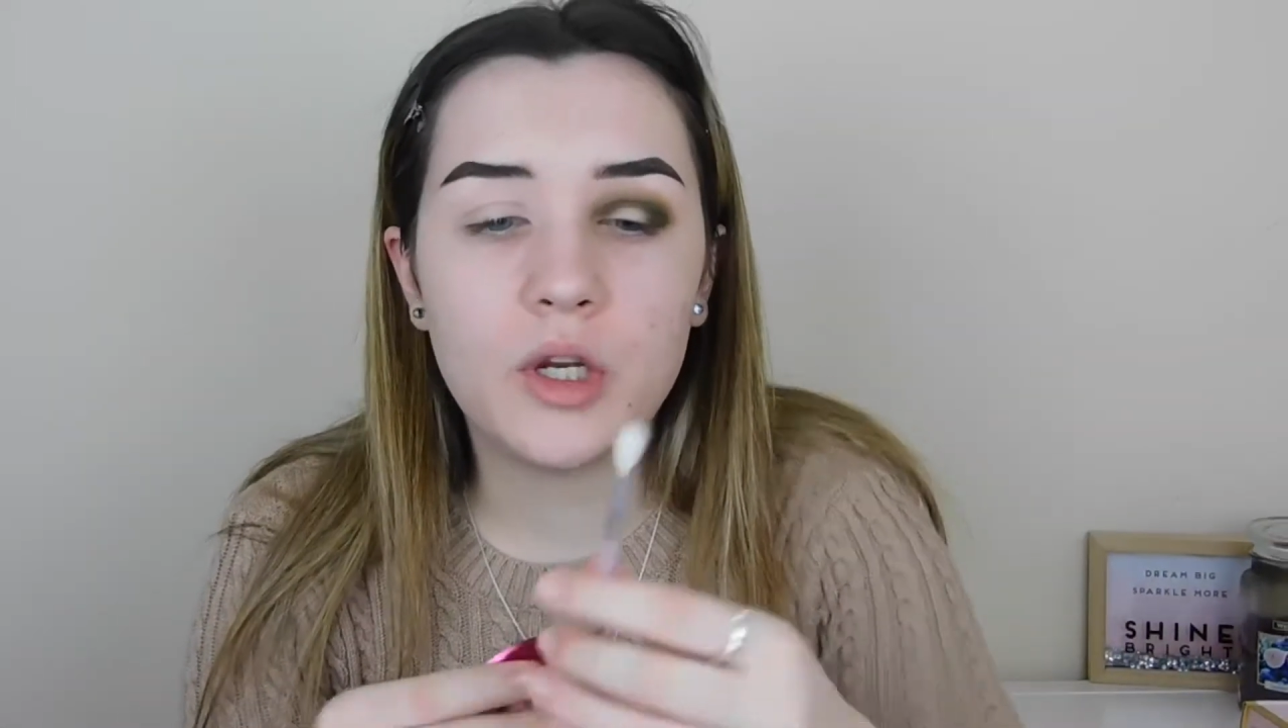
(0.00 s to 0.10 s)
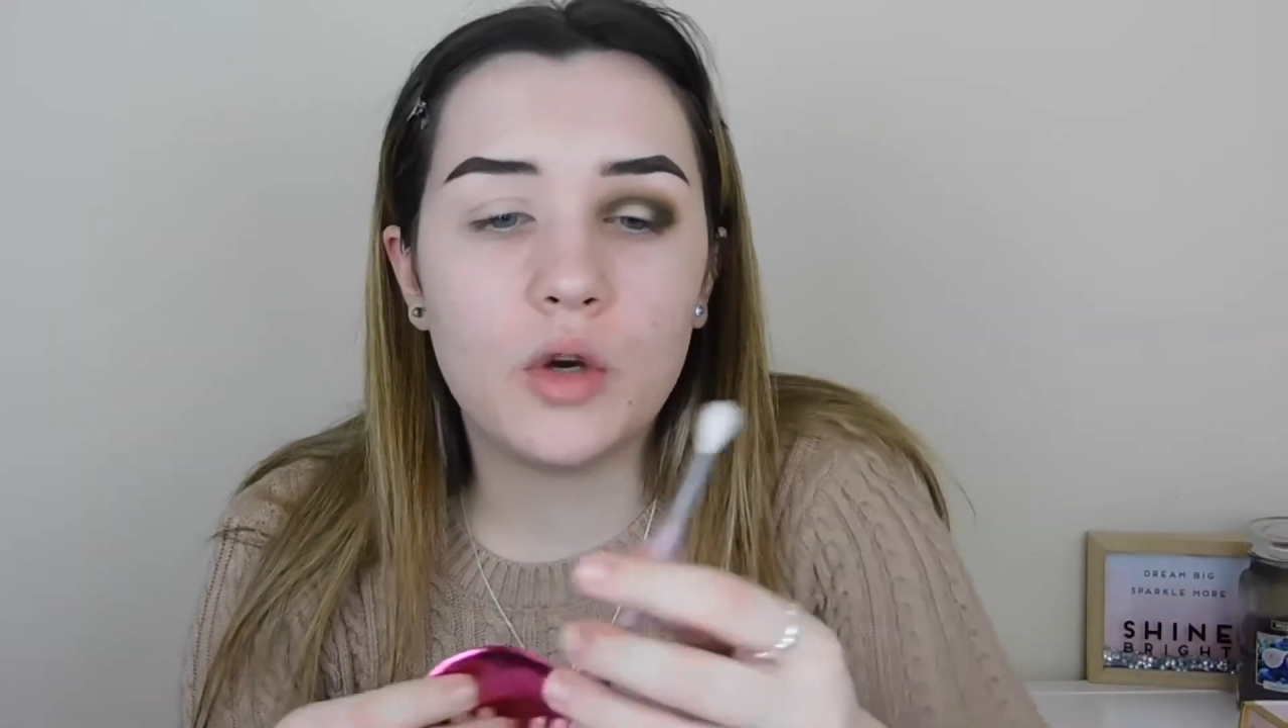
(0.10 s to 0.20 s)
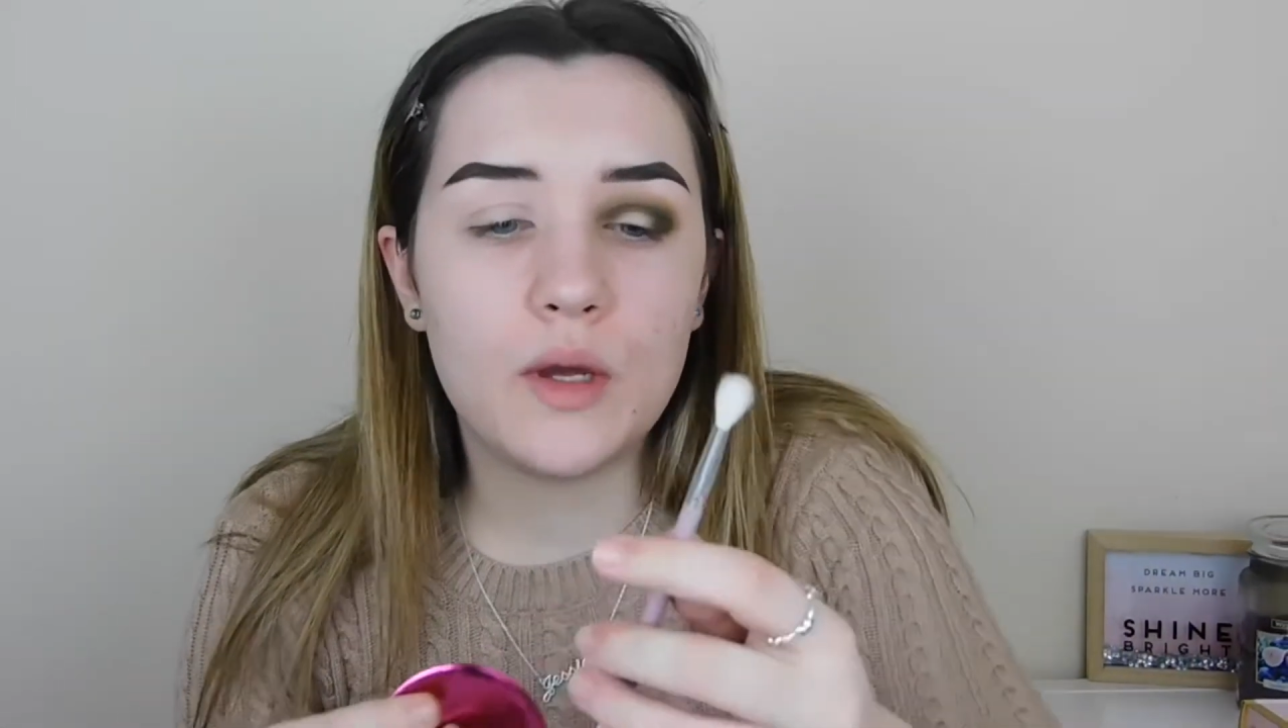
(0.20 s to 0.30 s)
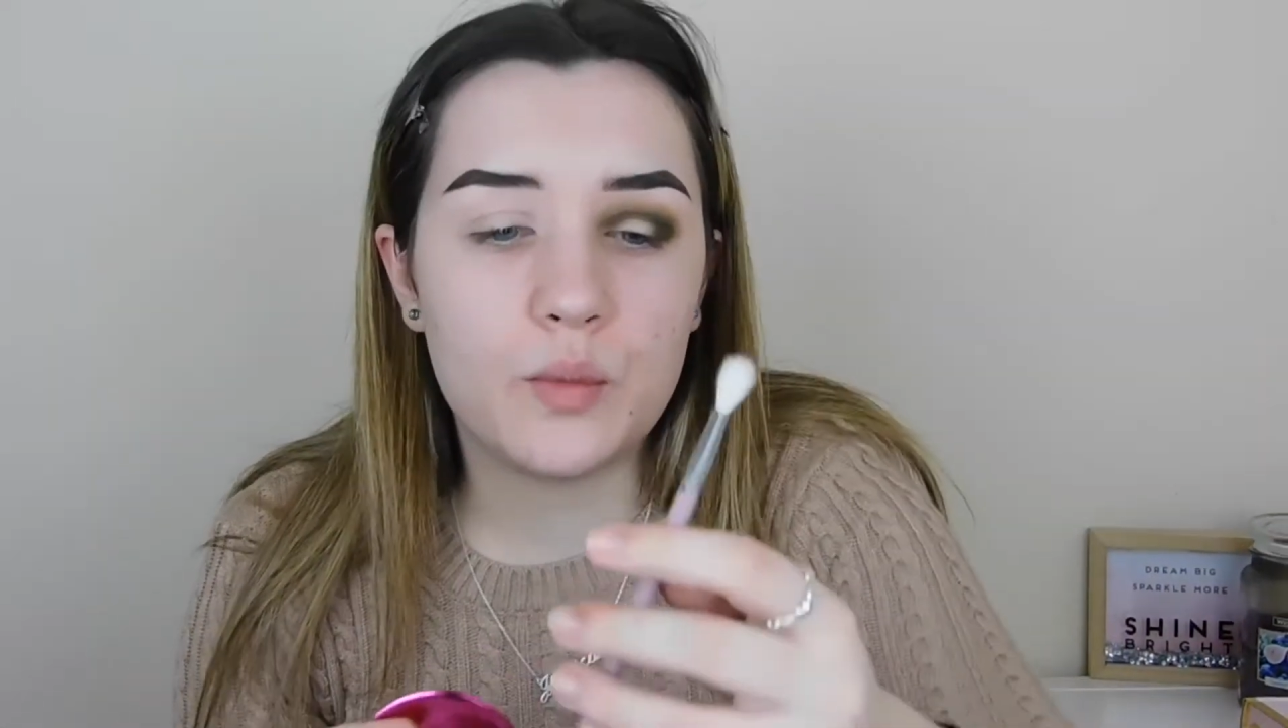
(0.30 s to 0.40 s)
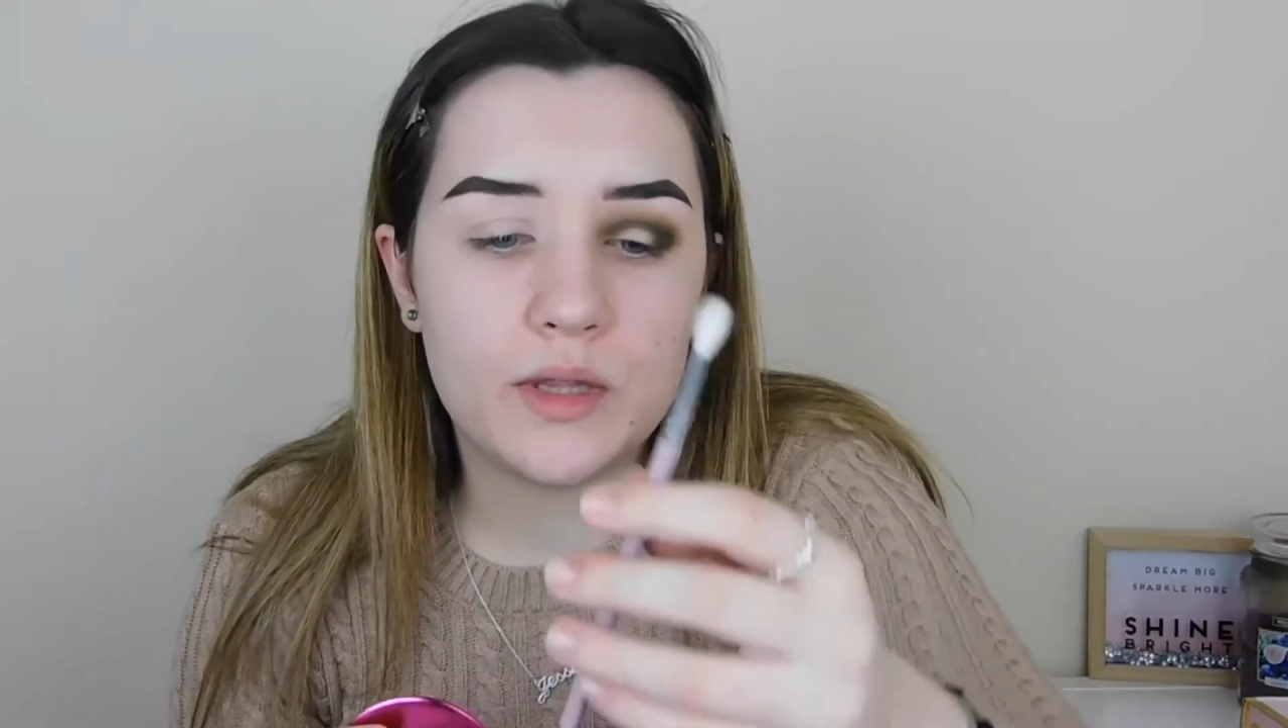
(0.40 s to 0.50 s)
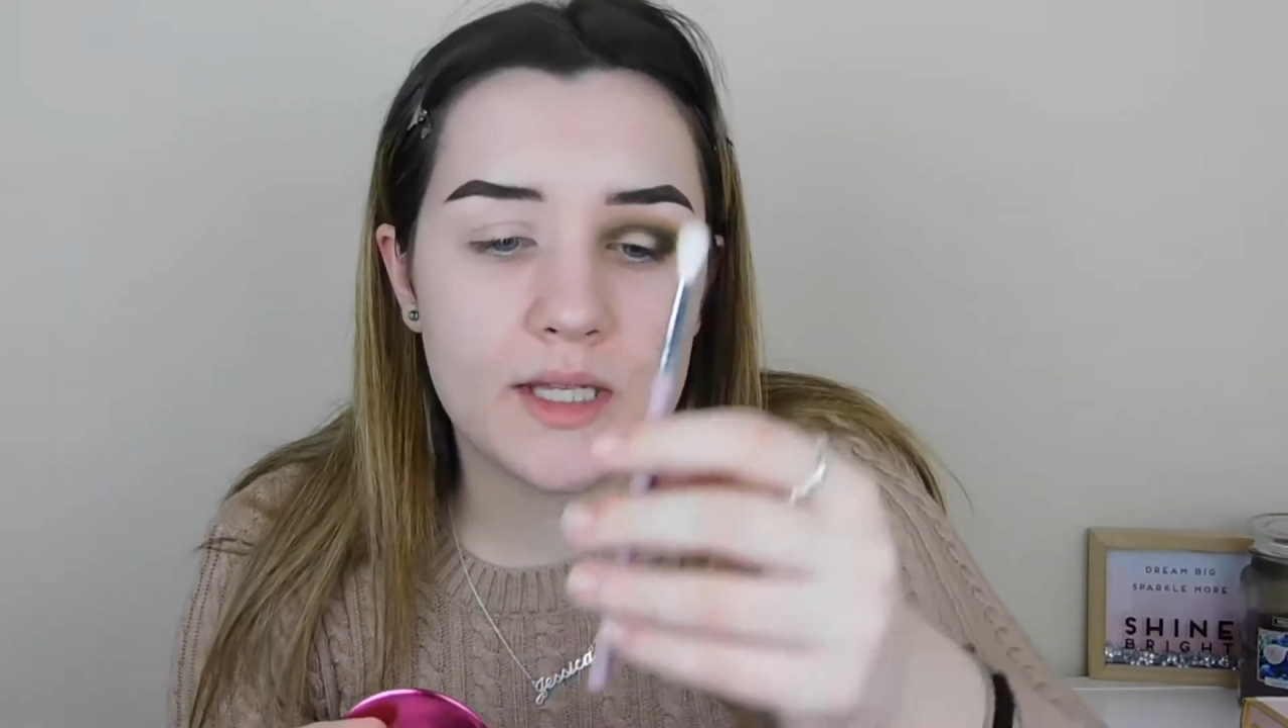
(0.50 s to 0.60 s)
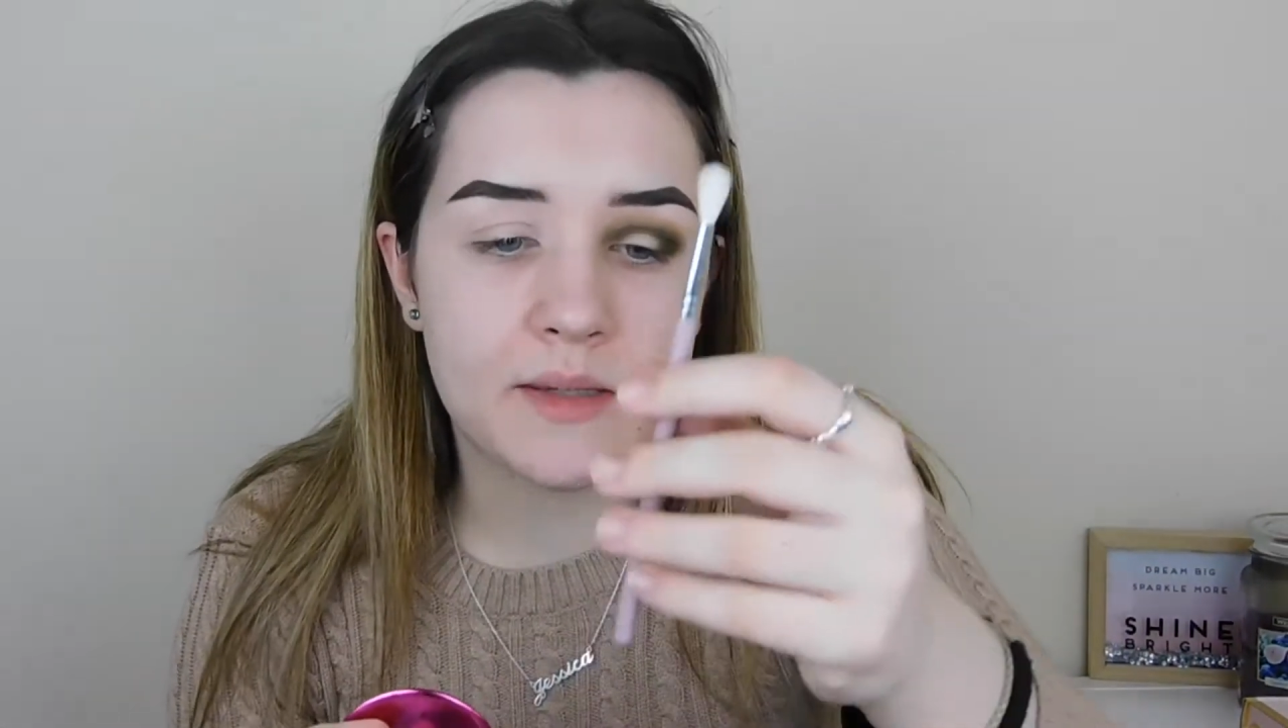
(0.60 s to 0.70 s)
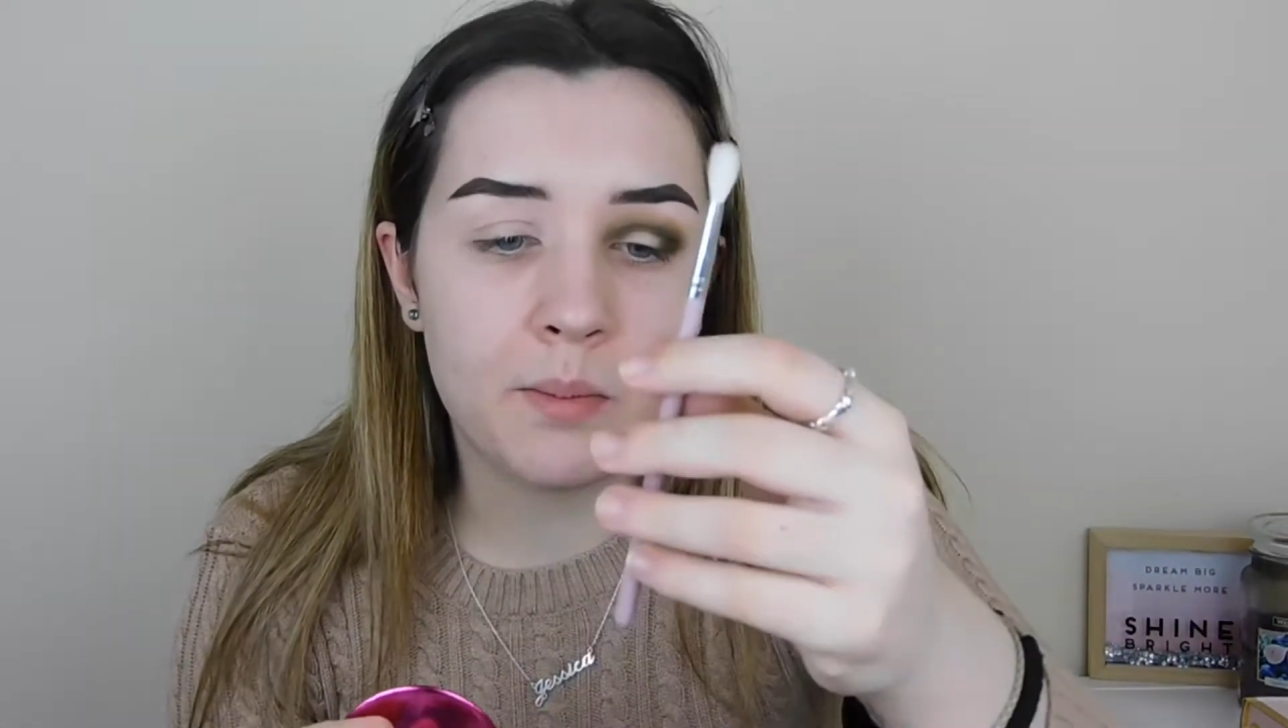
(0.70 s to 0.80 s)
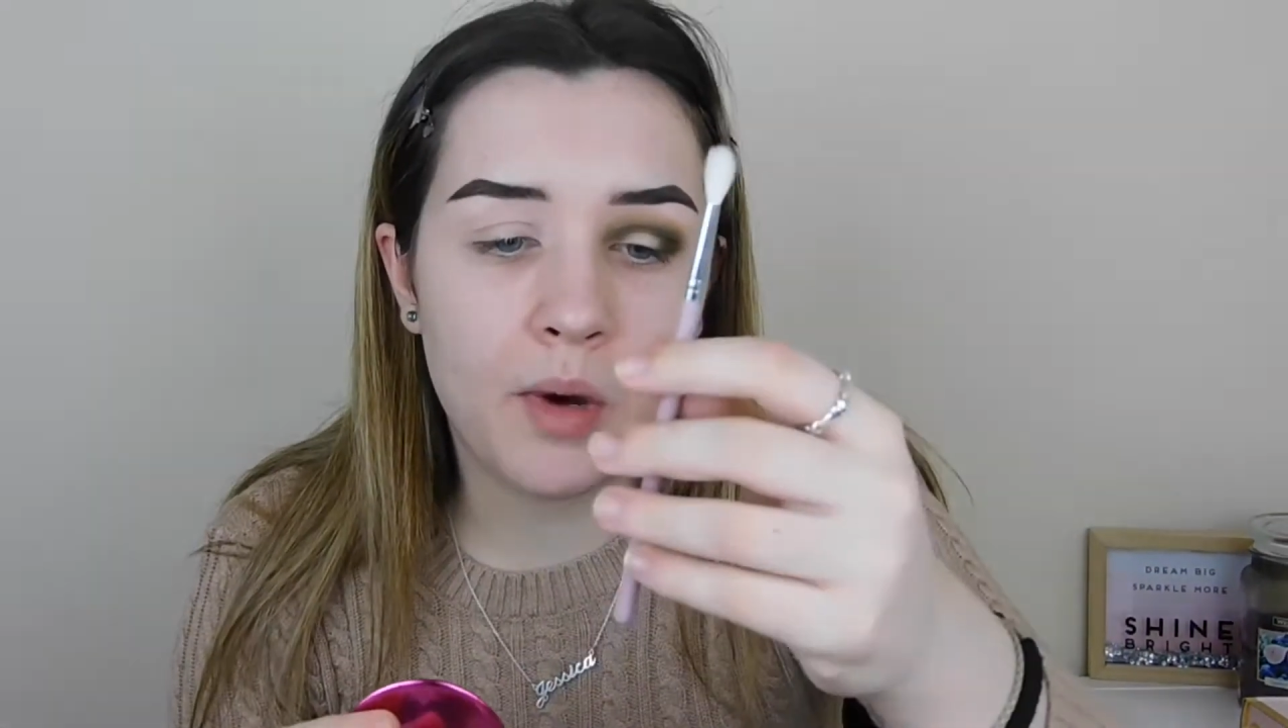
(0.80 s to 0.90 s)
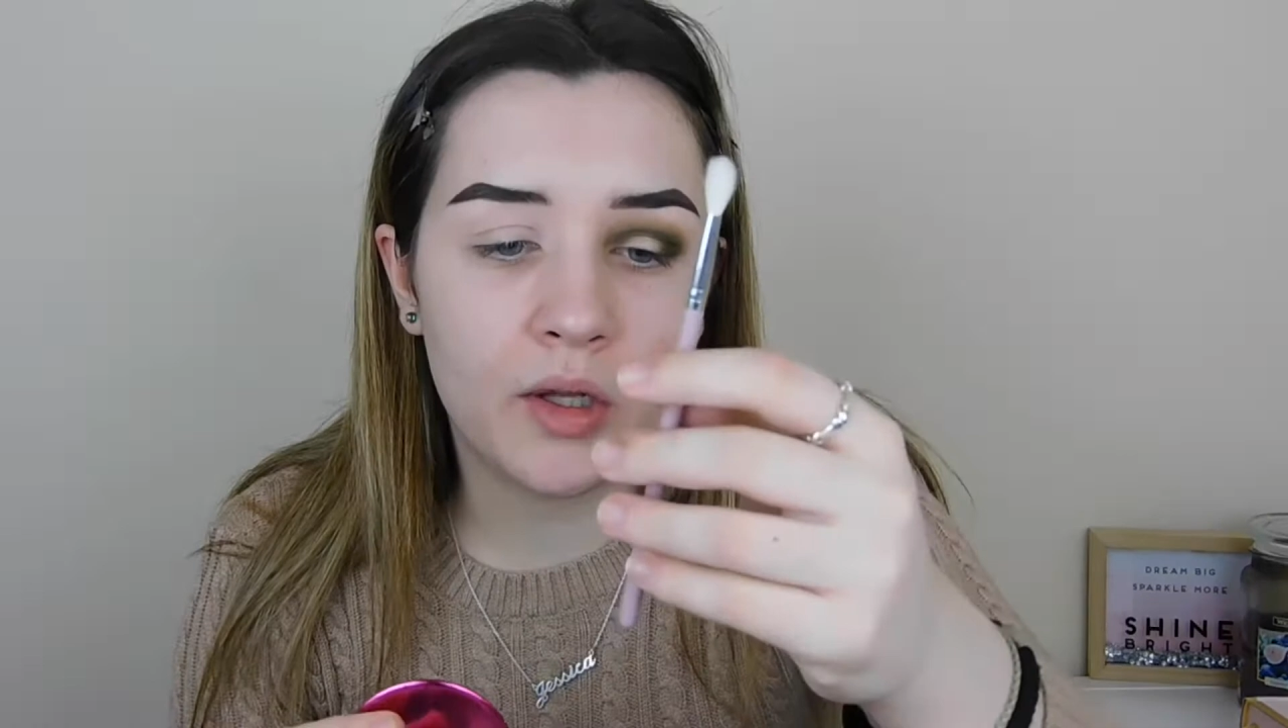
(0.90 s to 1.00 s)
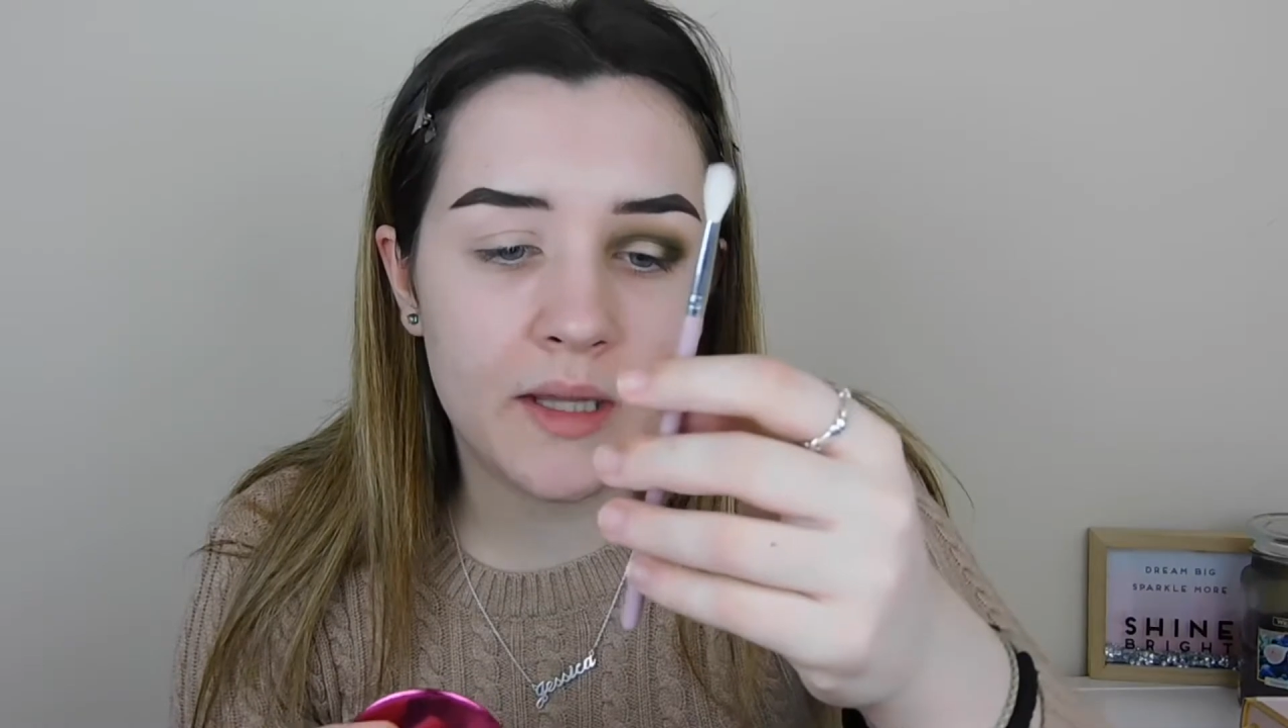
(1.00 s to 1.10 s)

go in with this Molly